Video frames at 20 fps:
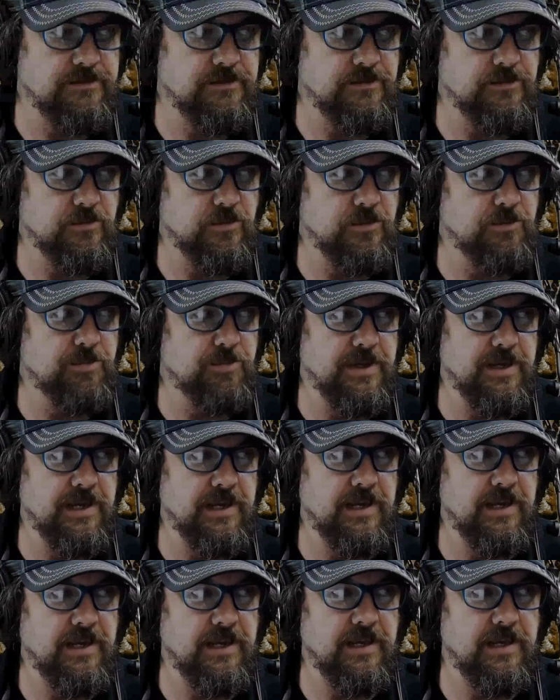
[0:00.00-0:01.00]
would
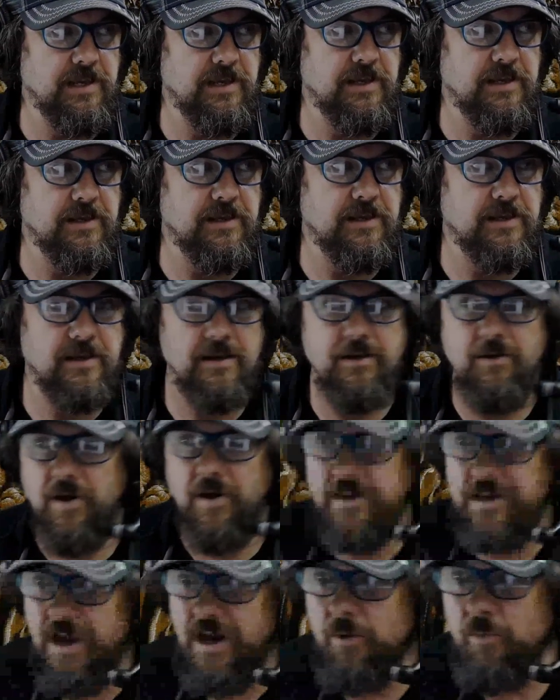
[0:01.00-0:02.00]
be well, oh,
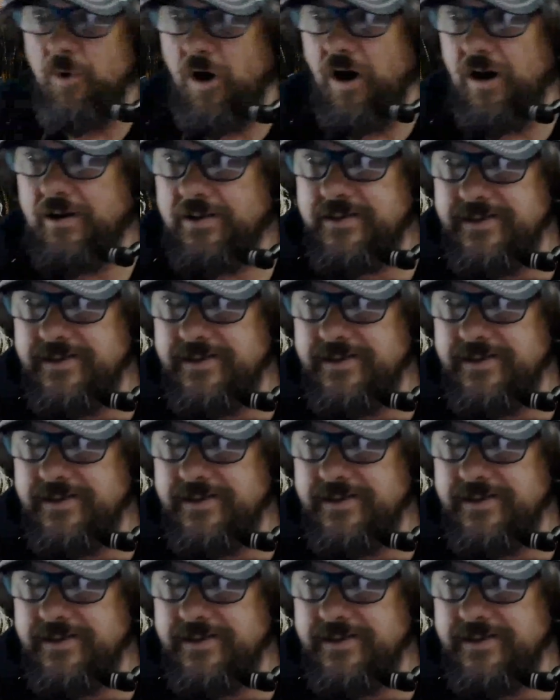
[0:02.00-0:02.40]
you know what?